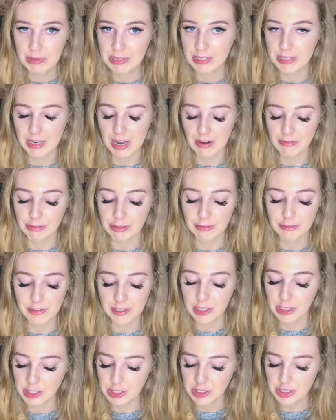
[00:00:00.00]
never
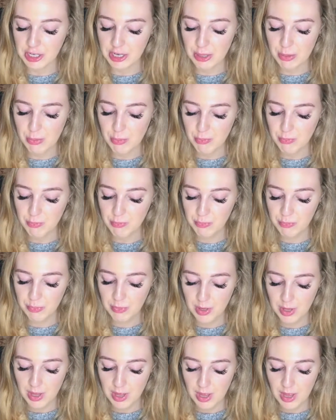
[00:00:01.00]
finished it.
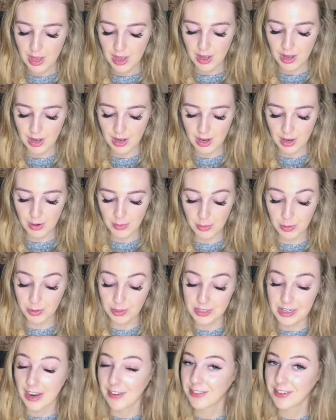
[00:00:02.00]
We'll
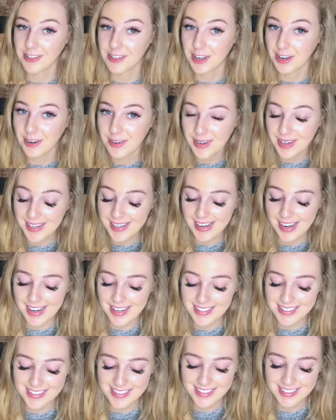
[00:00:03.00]
never know, I
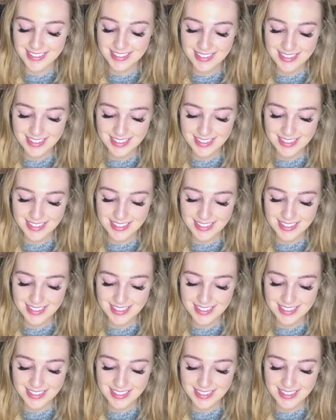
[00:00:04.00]
guess.